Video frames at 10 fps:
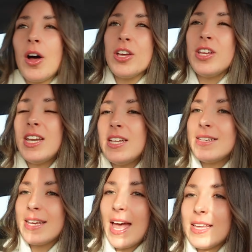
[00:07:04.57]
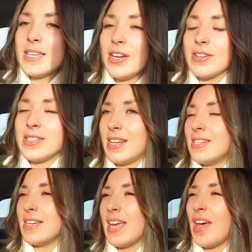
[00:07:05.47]
I need to get a Secret
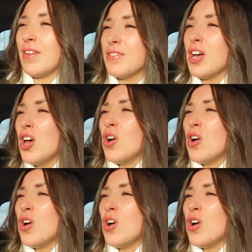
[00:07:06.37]
Santa gift